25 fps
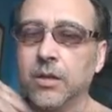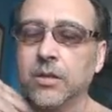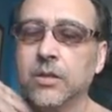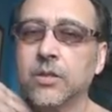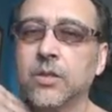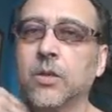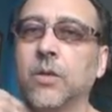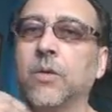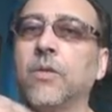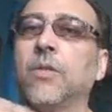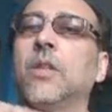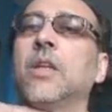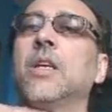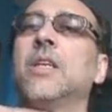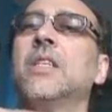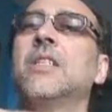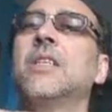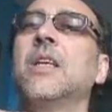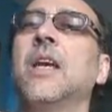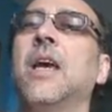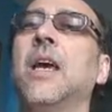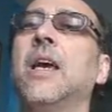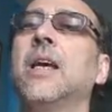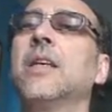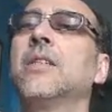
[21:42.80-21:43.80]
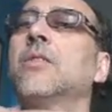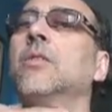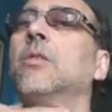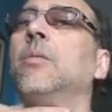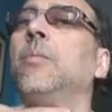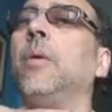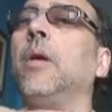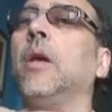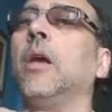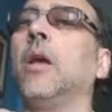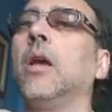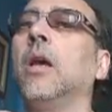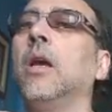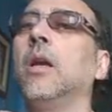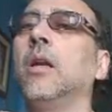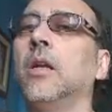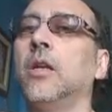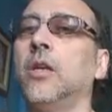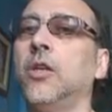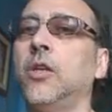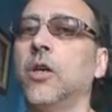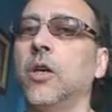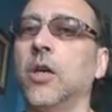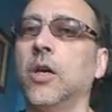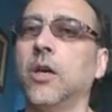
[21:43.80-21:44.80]
So this has to be in a
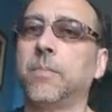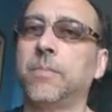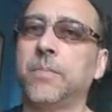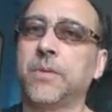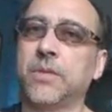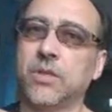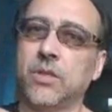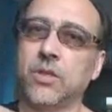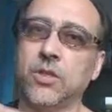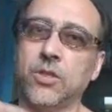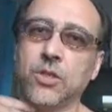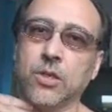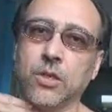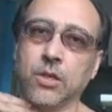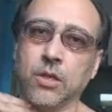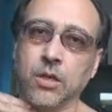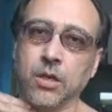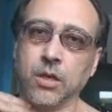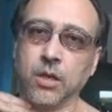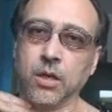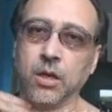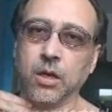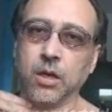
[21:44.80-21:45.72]
yawn position.